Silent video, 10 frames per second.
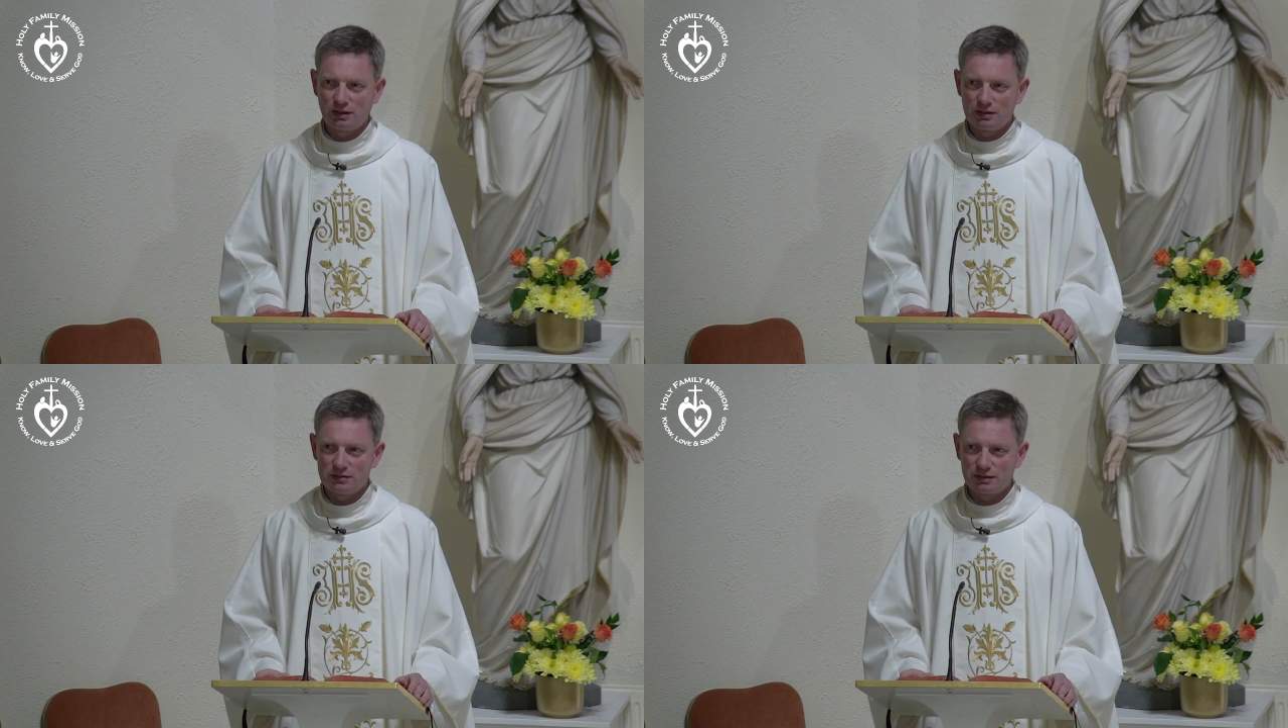
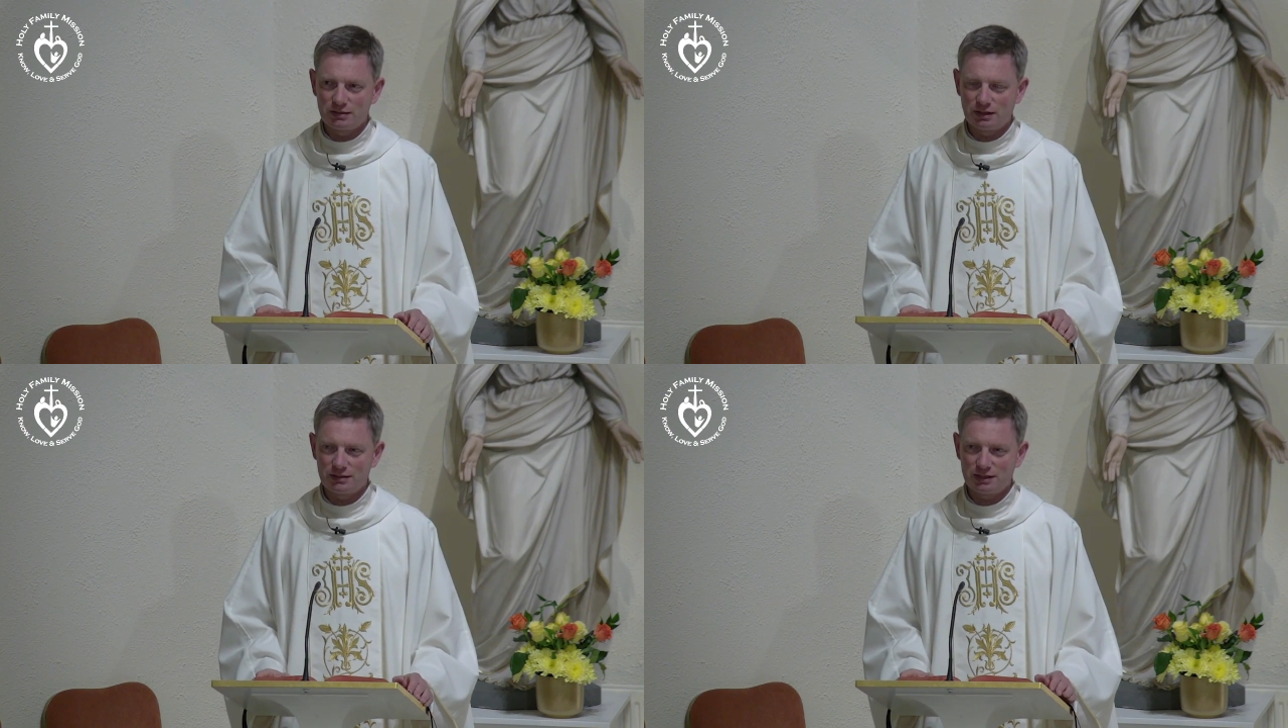It's an
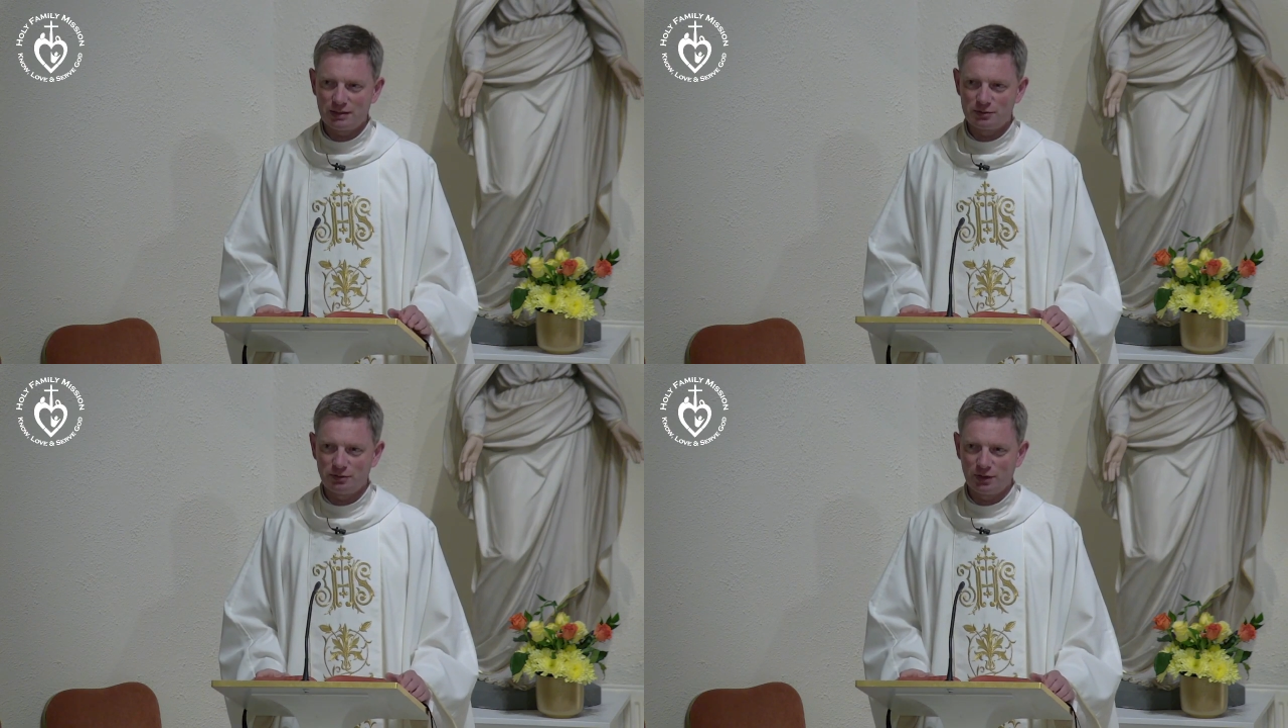exciting time
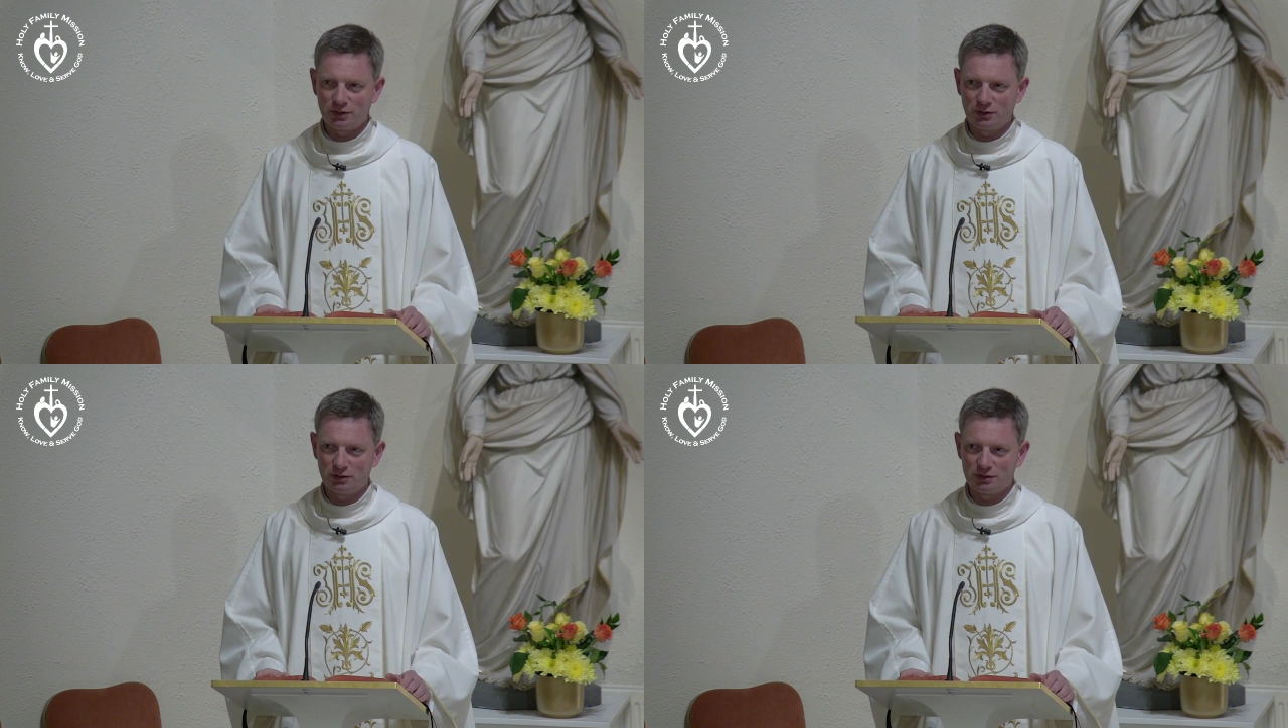to follow the
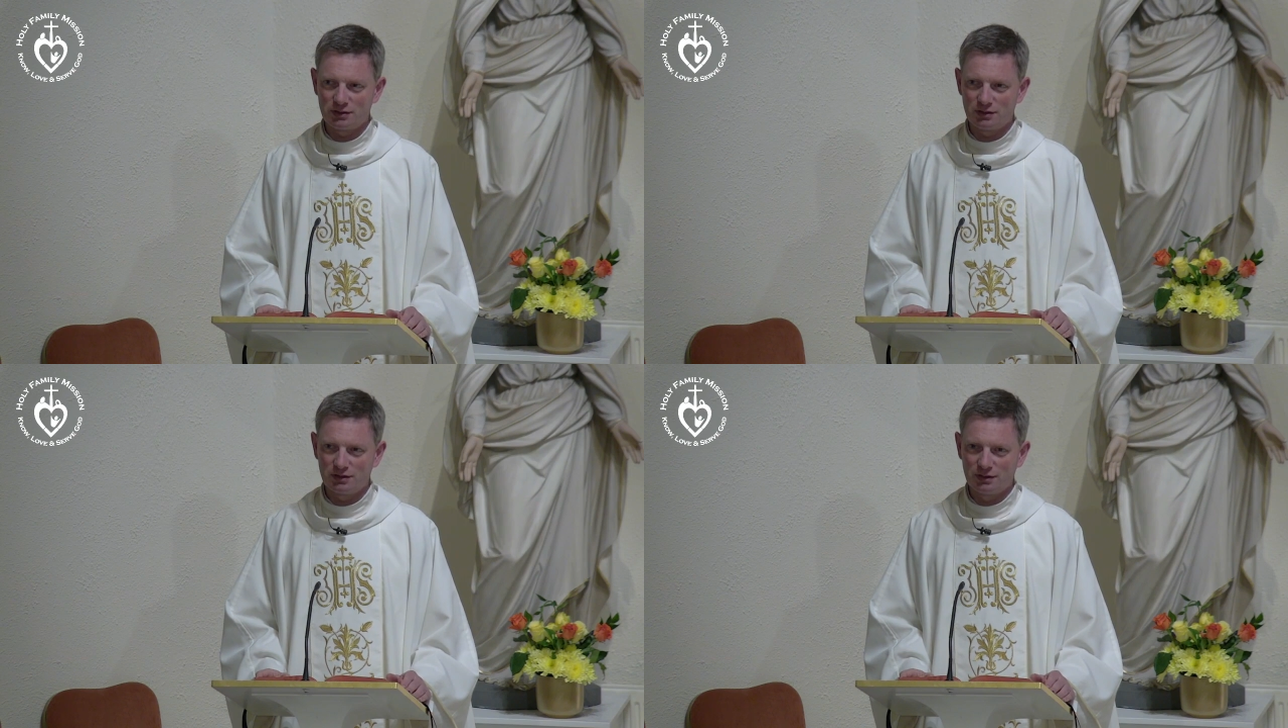Lord.
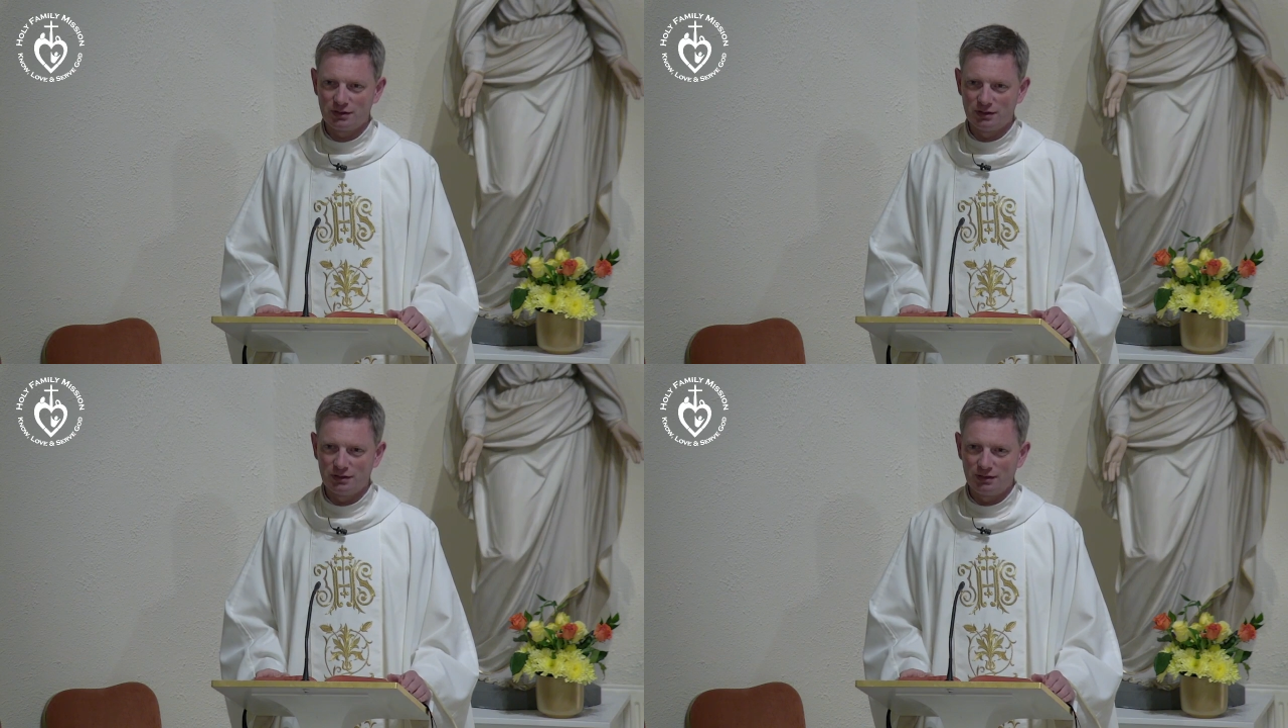
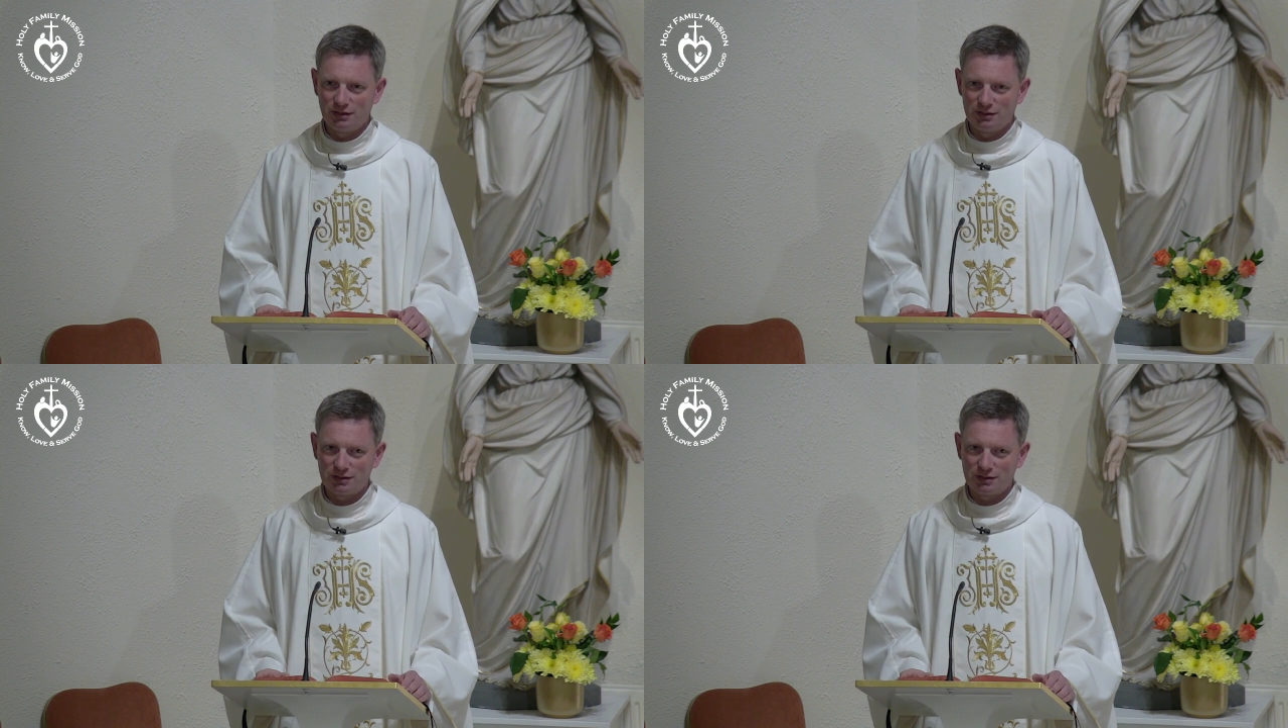It's